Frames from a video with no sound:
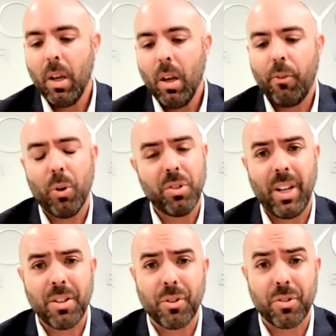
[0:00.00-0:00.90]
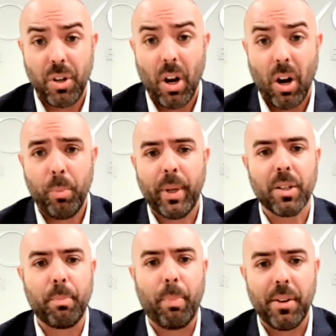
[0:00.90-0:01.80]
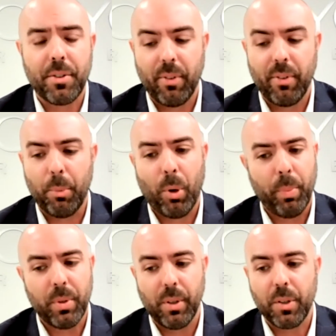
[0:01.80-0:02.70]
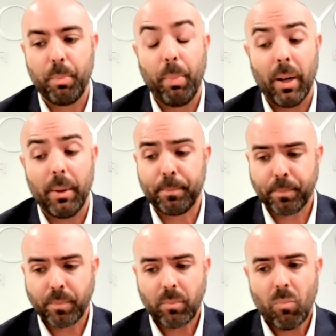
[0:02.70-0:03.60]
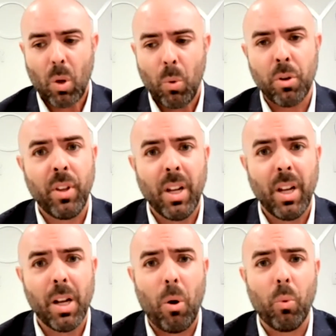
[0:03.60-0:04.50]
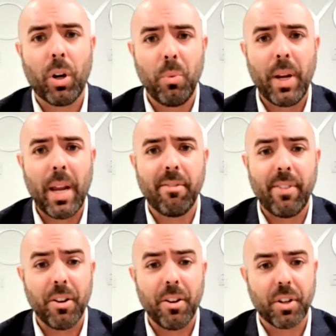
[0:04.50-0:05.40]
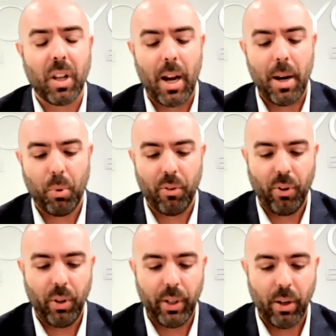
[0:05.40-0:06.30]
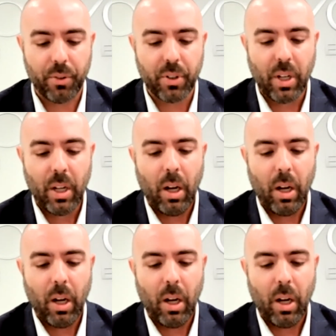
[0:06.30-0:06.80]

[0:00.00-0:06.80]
Of course, the answer is no, because bonds serve other purposes. But when you're thinking about where can we add value to client portfolios,